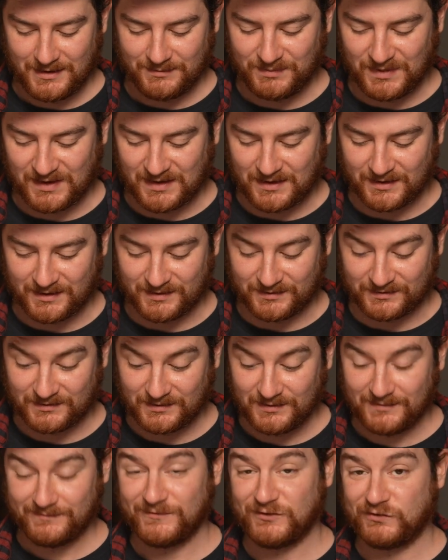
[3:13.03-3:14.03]
because
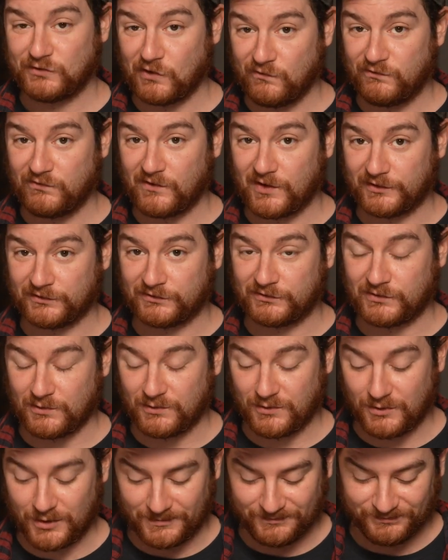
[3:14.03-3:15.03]
so far, so
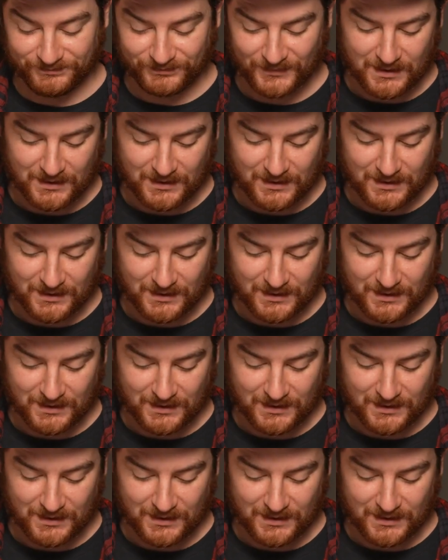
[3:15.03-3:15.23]
good.